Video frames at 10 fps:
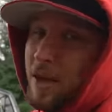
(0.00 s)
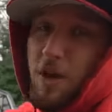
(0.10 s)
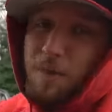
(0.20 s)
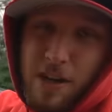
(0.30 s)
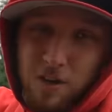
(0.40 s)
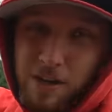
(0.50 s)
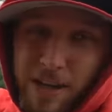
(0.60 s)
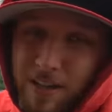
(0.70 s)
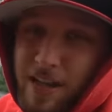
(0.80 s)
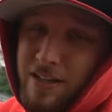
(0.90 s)
No, I'm not doing the
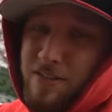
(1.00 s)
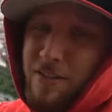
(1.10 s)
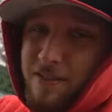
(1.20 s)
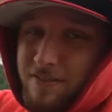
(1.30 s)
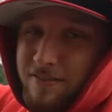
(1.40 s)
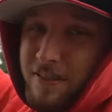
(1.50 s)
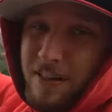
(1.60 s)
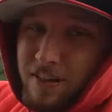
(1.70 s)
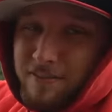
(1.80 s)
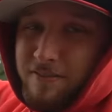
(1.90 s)
headlights lights are the,
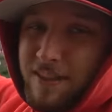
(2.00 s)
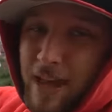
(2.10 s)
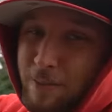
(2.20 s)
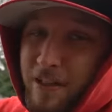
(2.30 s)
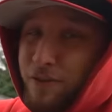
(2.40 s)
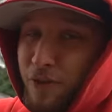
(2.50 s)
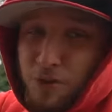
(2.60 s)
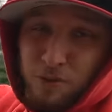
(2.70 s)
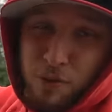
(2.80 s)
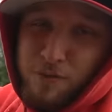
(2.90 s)
the cab lights for
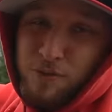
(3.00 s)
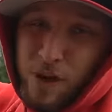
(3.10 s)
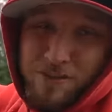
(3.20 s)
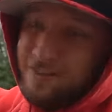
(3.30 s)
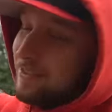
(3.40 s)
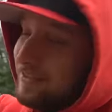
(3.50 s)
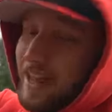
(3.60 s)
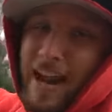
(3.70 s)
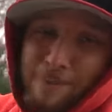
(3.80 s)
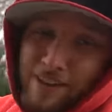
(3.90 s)
you. Whoever's watching this,
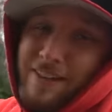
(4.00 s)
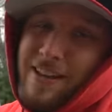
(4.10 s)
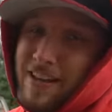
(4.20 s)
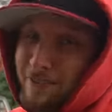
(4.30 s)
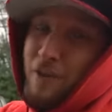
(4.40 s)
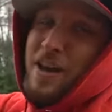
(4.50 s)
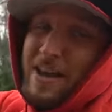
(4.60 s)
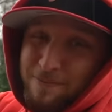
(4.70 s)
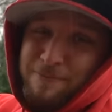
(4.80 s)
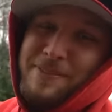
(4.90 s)
not happening. For
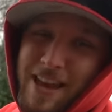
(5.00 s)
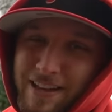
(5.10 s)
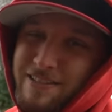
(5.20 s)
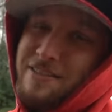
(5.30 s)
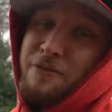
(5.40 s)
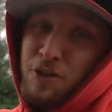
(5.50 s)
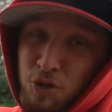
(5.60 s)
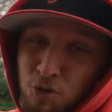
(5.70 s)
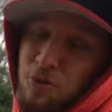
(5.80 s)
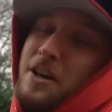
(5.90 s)
him, yes. For
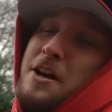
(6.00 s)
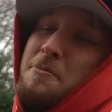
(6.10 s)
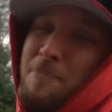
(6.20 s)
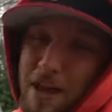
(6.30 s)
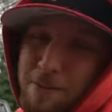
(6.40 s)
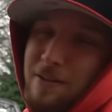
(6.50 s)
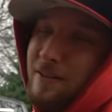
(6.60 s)
you, maybe.